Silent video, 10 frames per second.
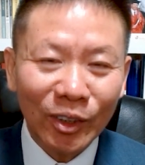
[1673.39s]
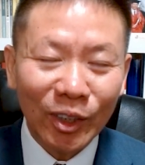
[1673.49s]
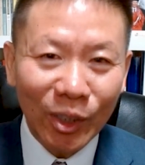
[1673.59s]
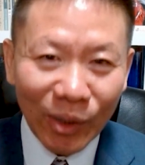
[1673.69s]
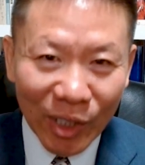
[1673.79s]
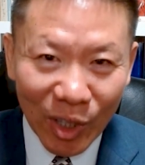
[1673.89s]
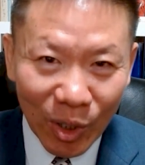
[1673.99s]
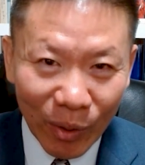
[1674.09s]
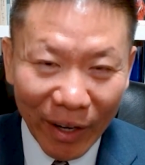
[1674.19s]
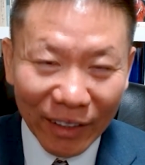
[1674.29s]
security
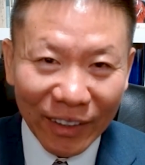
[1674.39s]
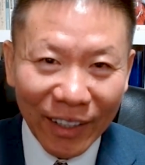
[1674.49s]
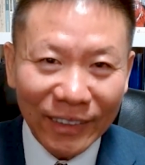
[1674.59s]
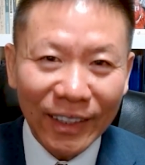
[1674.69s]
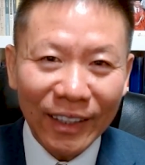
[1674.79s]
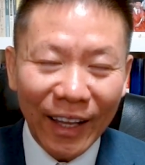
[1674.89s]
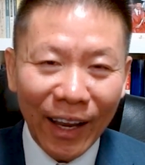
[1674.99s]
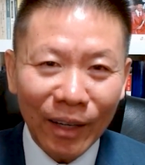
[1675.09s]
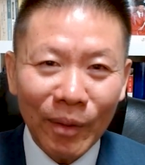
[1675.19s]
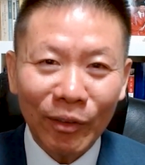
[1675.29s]
threat, as the
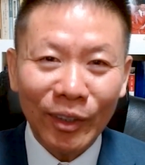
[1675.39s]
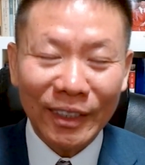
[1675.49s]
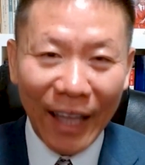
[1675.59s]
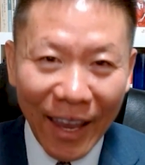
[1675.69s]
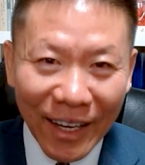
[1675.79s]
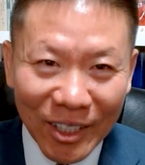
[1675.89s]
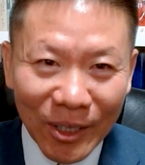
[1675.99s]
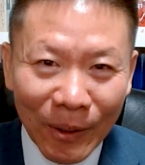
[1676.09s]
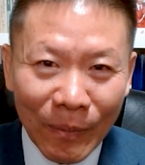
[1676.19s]
enemy of the state.